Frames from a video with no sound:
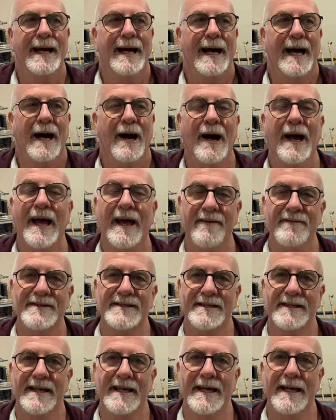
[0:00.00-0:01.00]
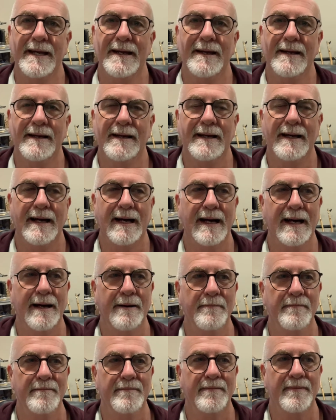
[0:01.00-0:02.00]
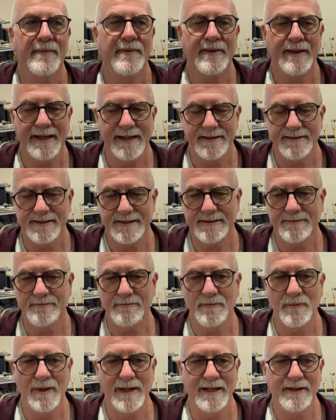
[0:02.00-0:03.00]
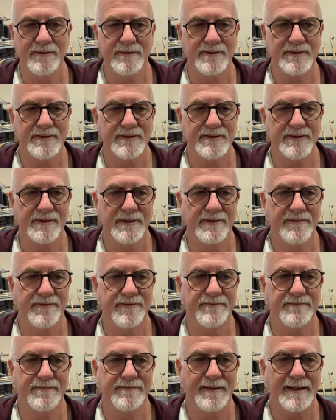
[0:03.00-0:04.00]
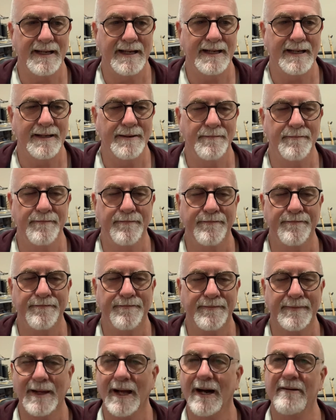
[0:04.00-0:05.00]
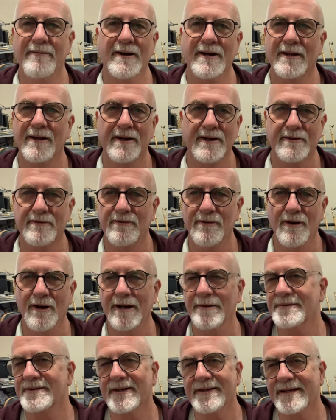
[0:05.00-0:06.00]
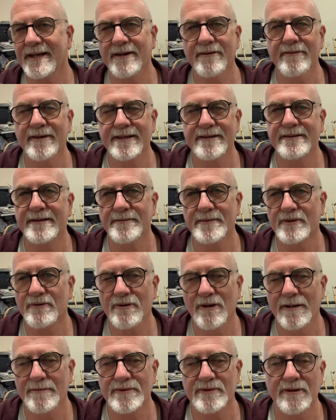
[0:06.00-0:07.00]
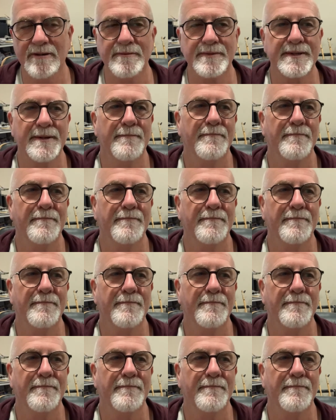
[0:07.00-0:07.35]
I have seen things where it was sort of I write a lot of crime, so I tend to read some crime scripts.